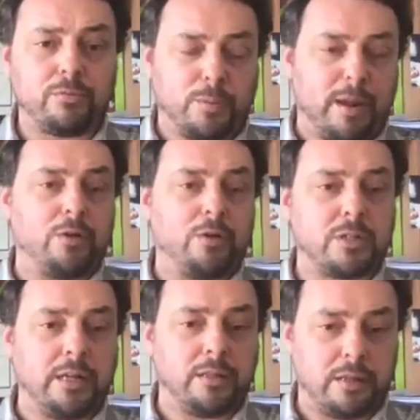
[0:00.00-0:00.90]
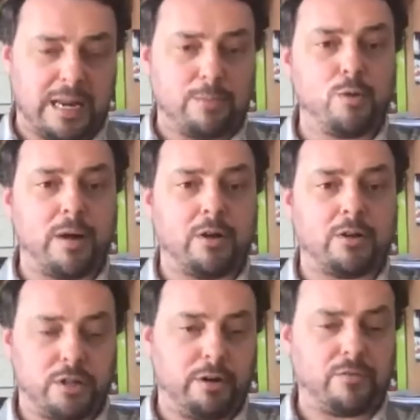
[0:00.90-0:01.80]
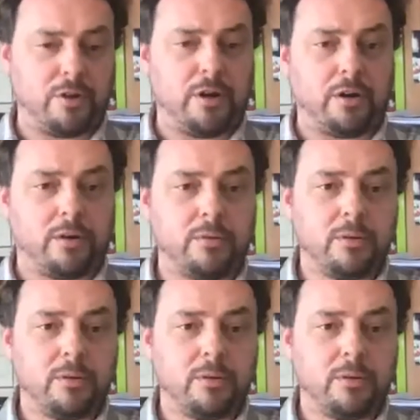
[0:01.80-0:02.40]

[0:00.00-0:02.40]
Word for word: tomatoes in the same hoop house year after year.